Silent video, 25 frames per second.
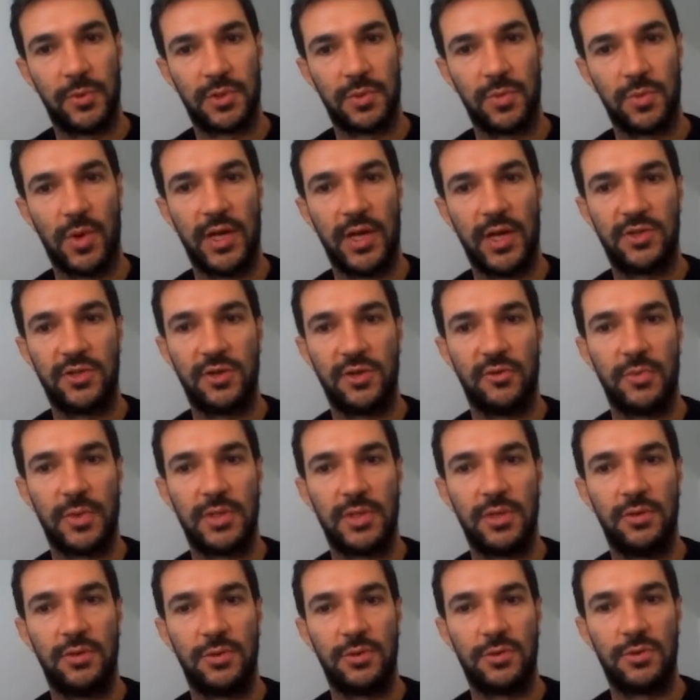simulation of
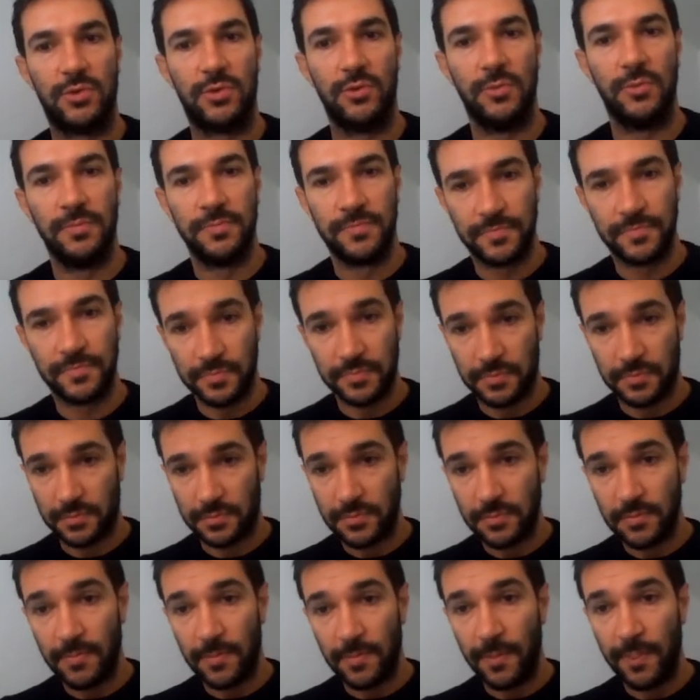materials too.
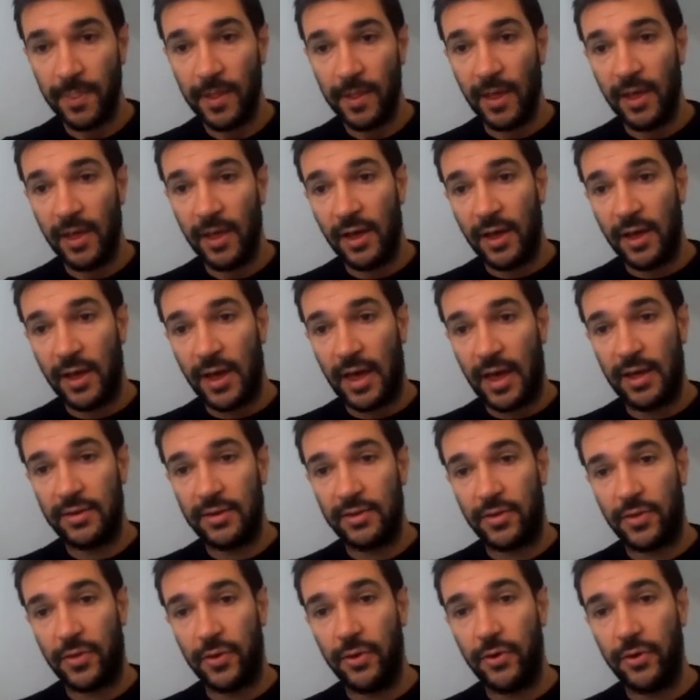
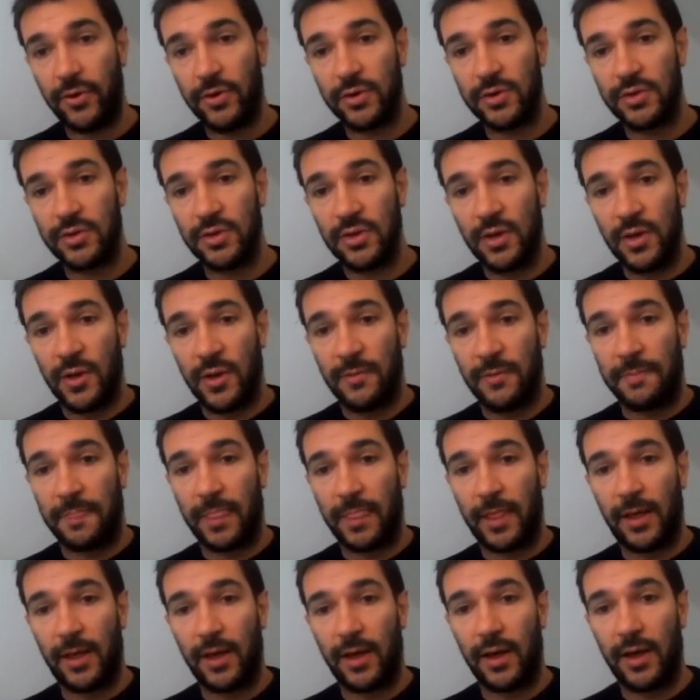And third,
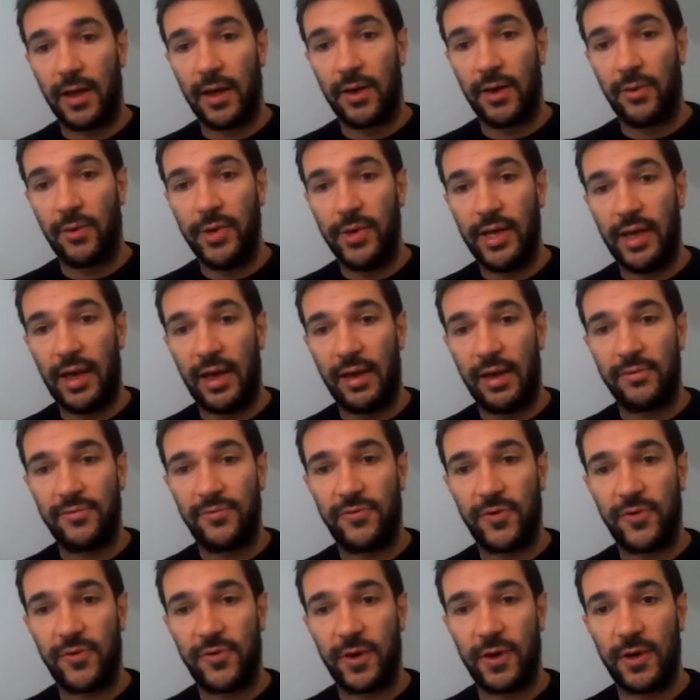we
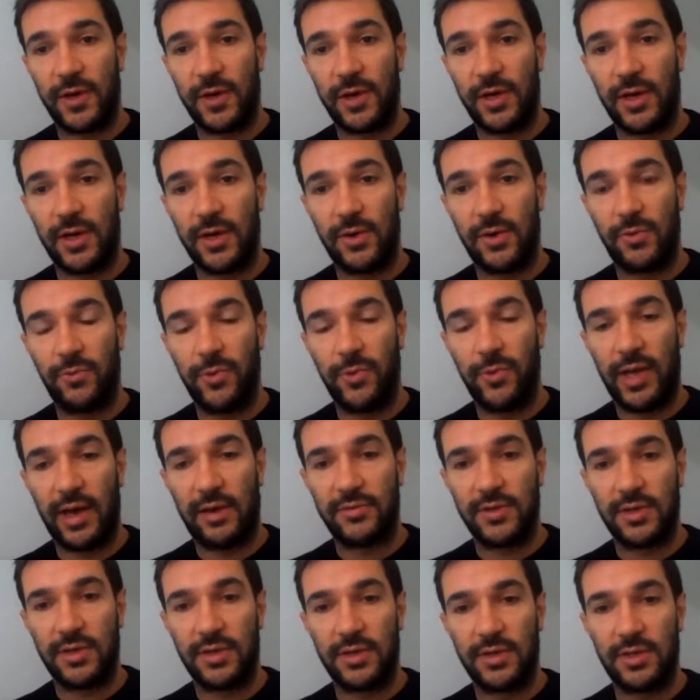have
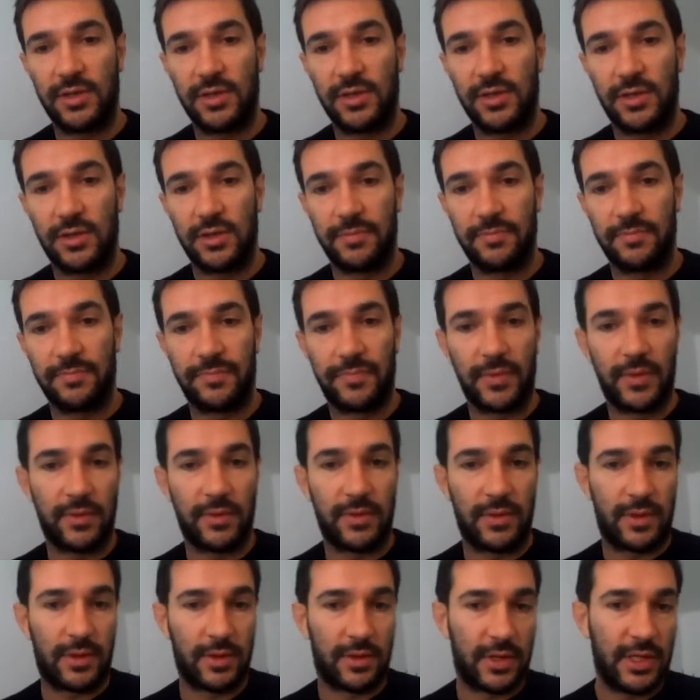the
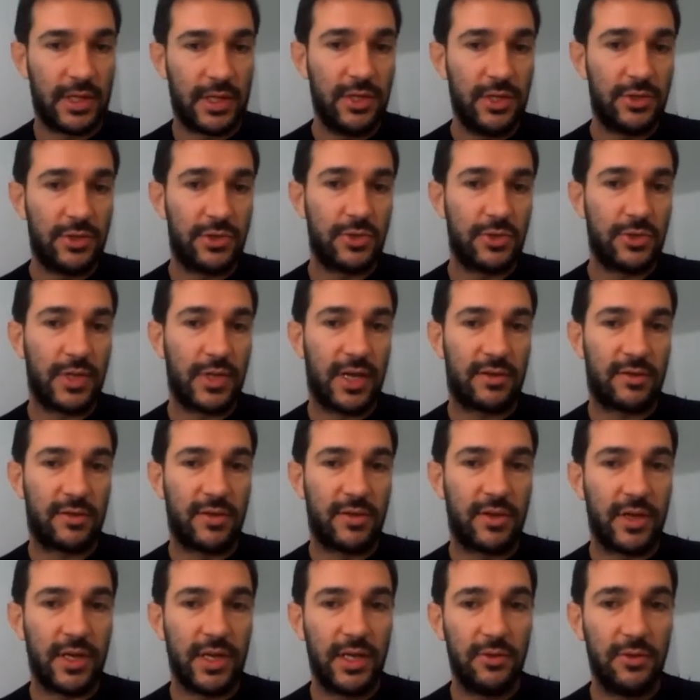issue that
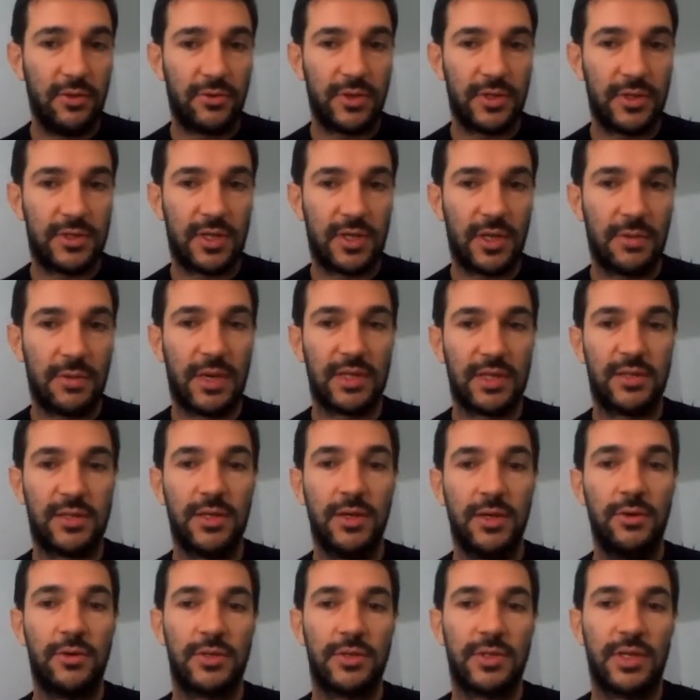the interesting
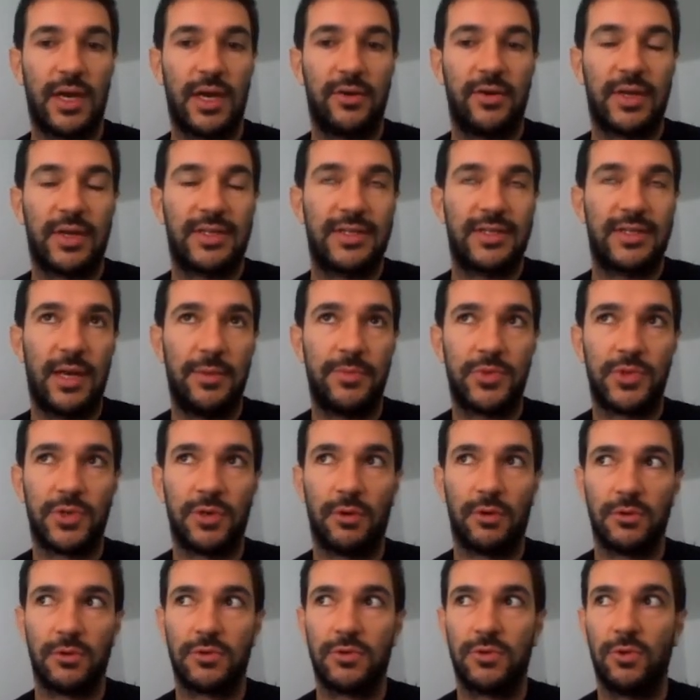materials are
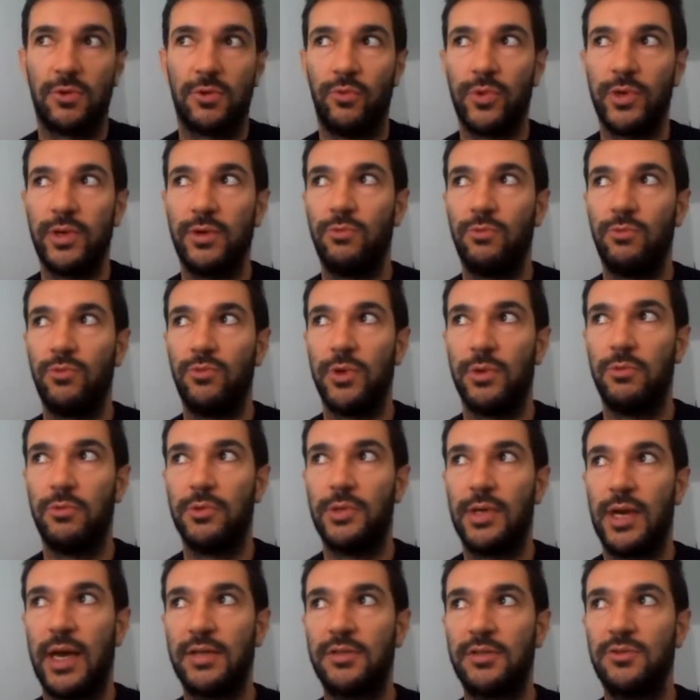exceptional. So we
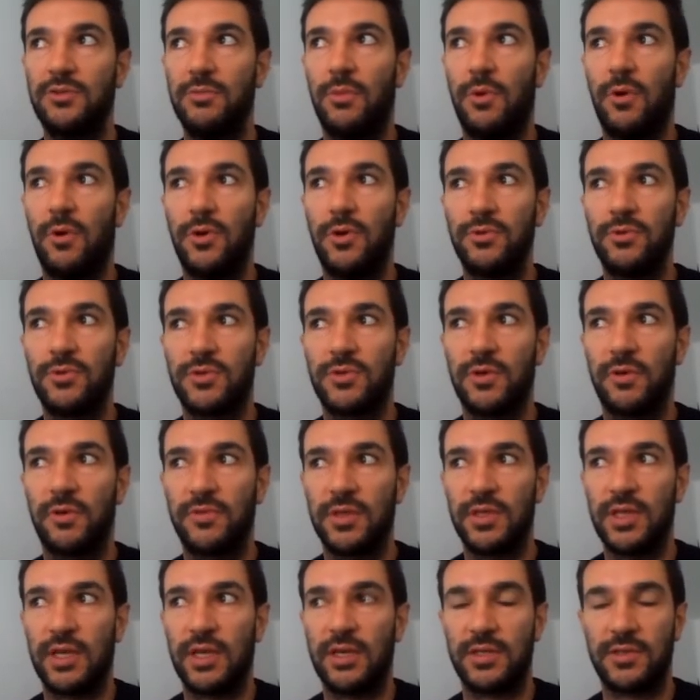would like to model
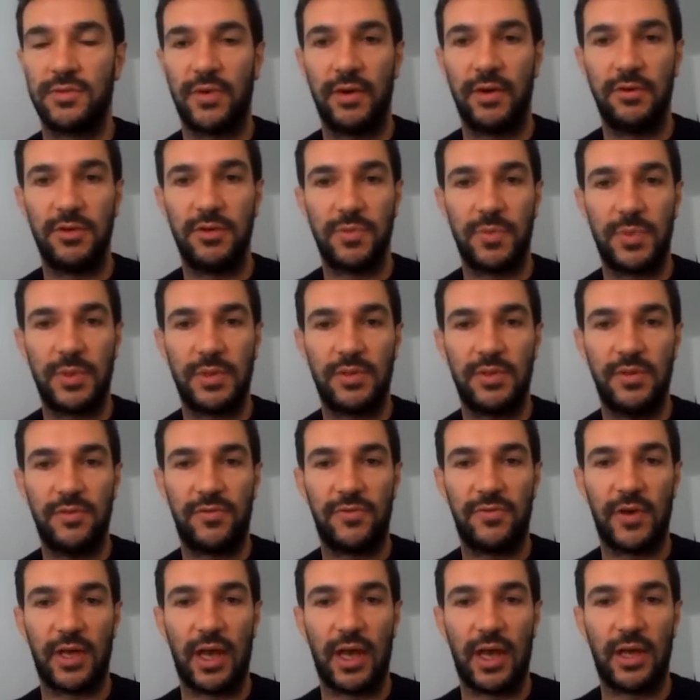something that is very
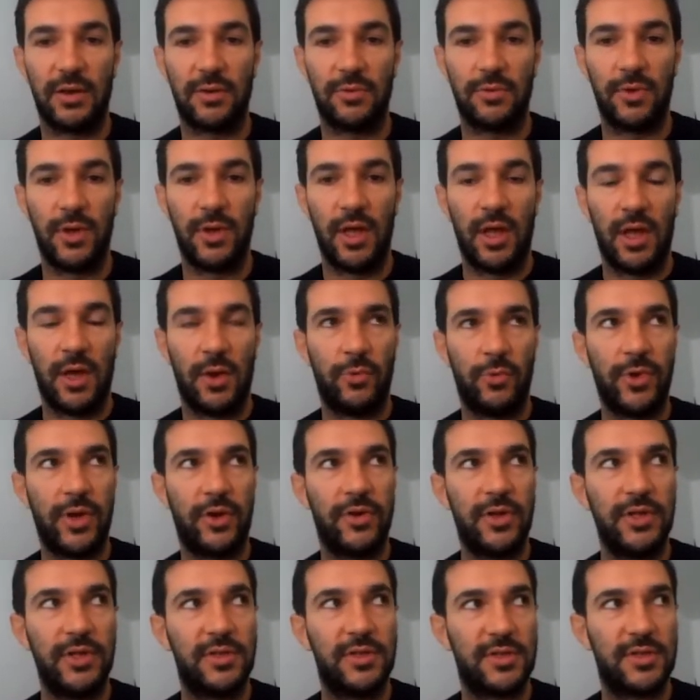specific, and we
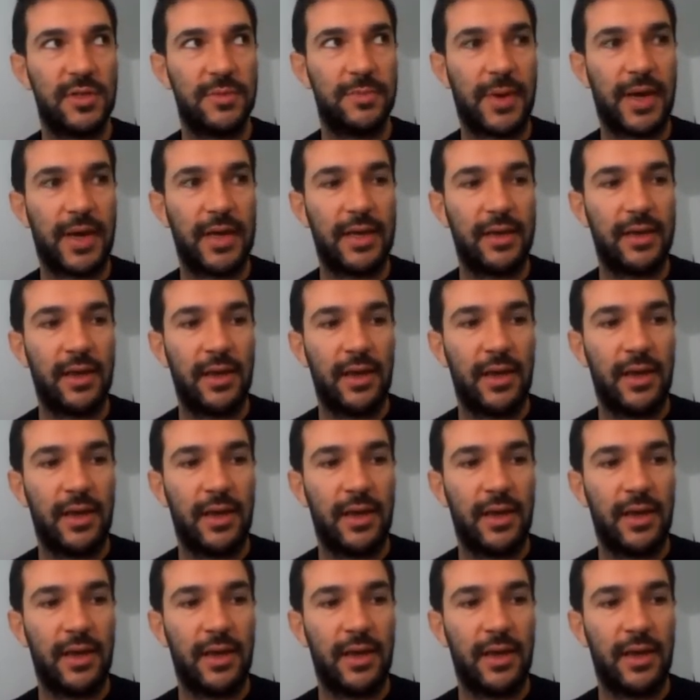are interested by